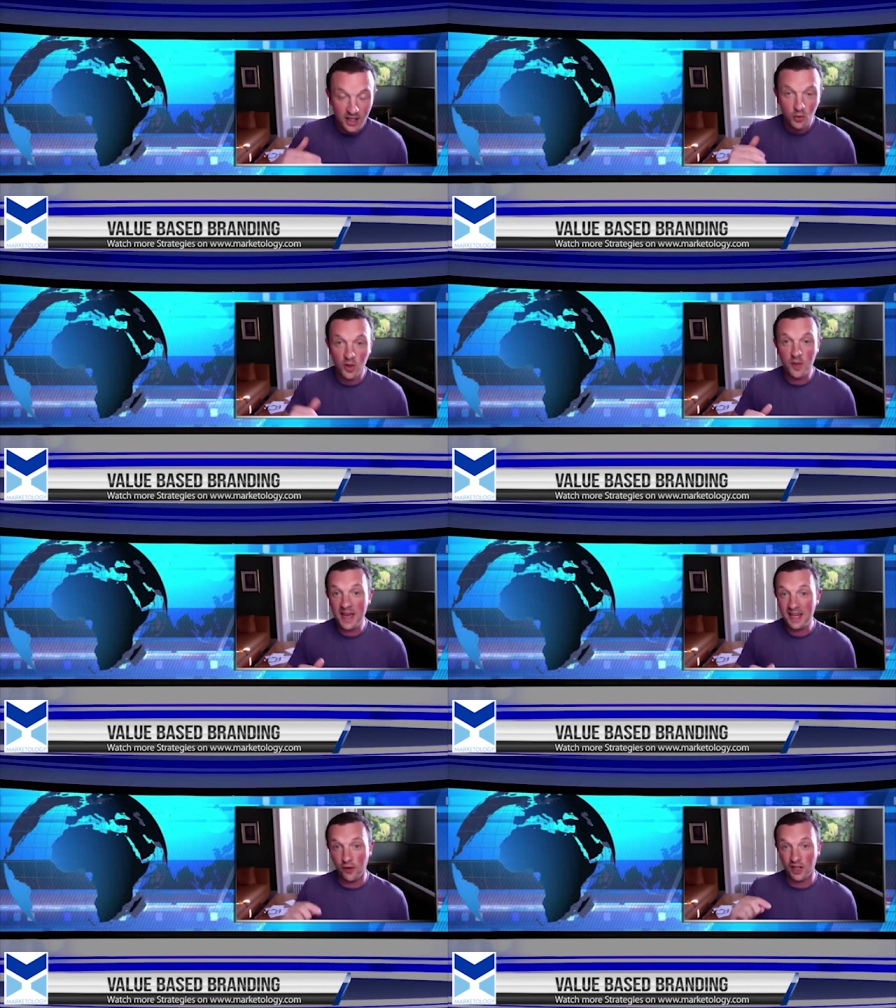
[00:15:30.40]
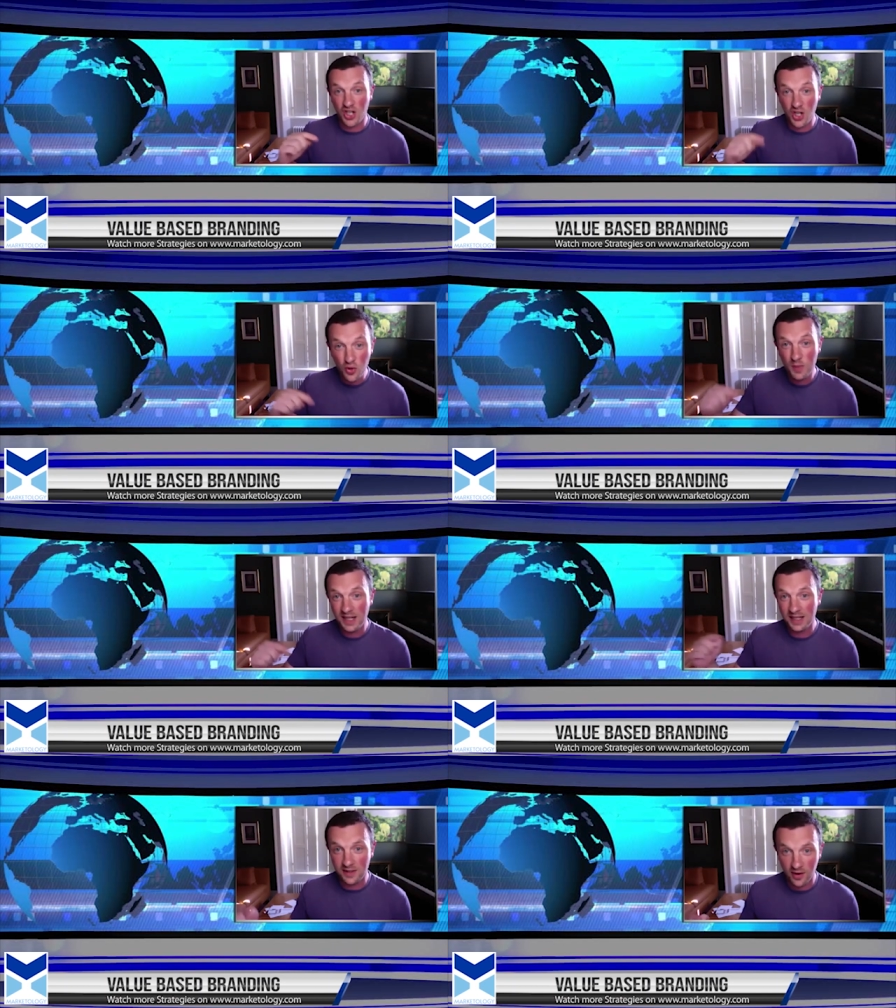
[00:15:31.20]
we made over $2
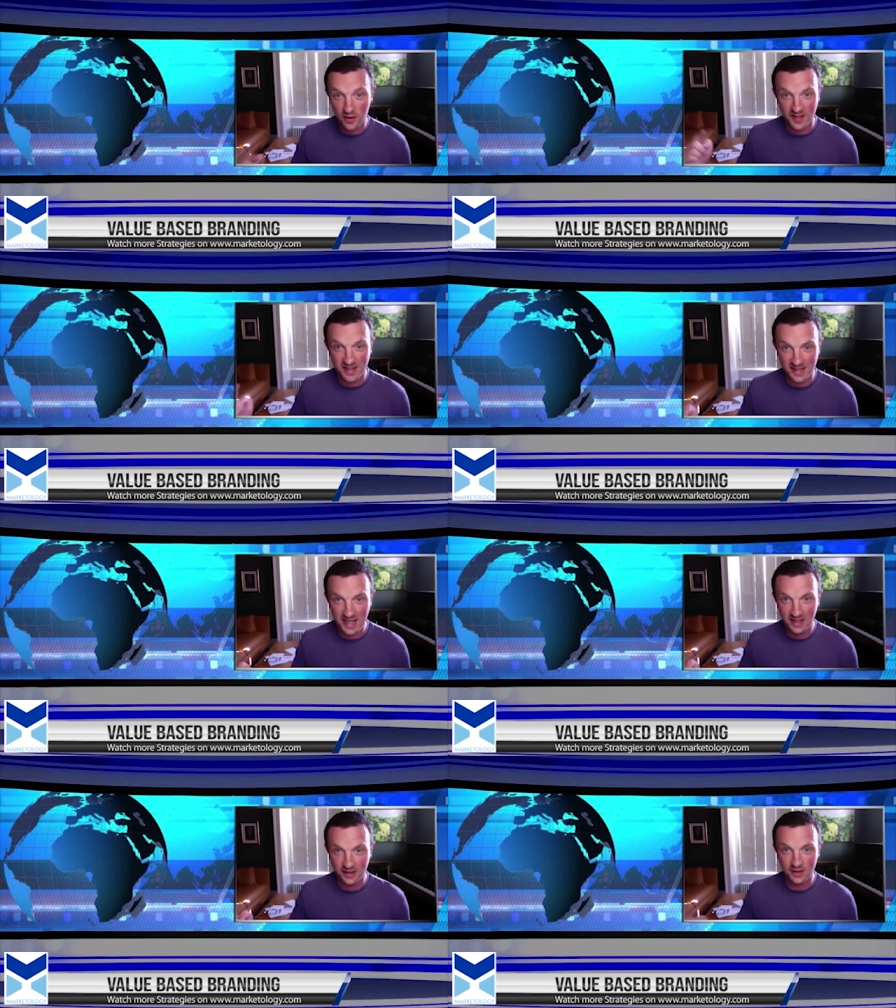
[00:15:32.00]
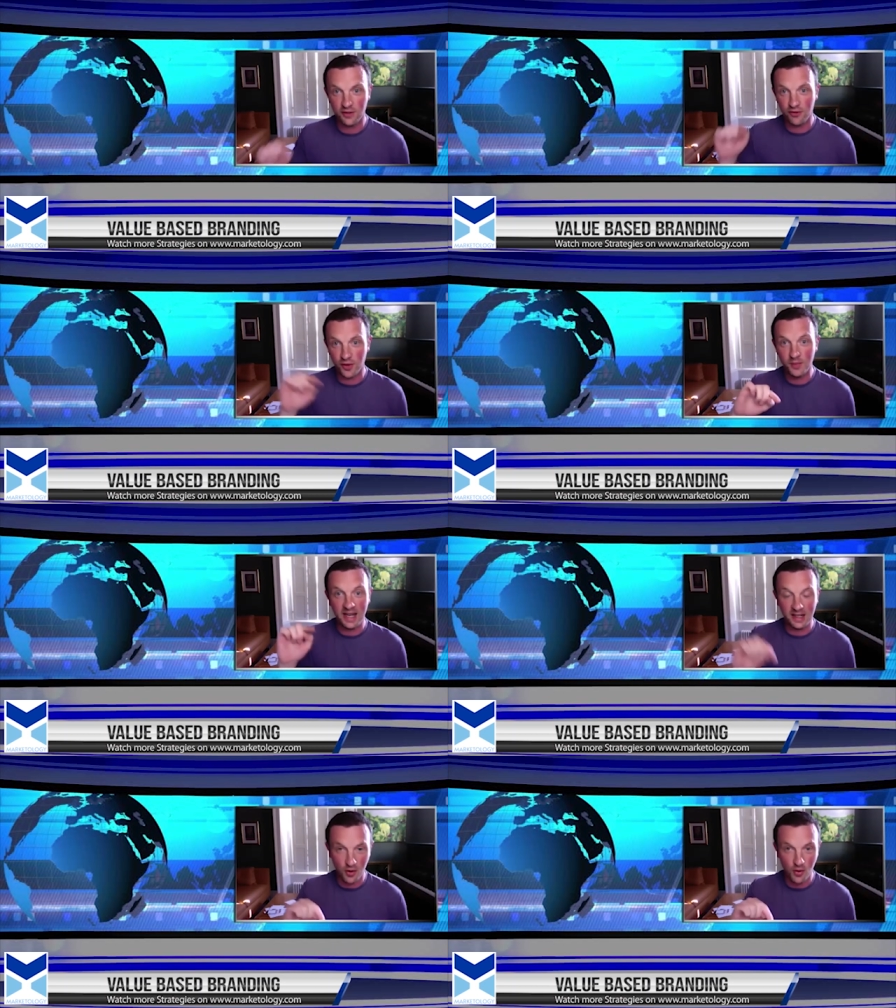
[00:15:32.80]
million in sales from
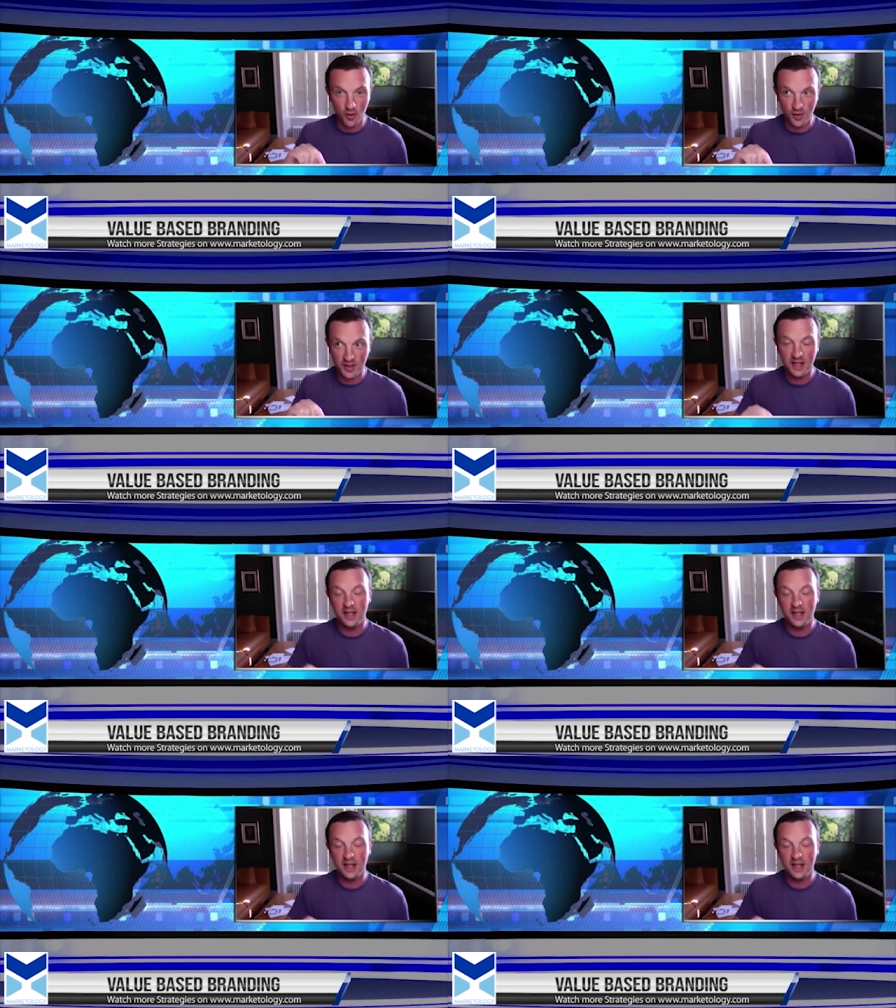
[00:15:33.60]
that course.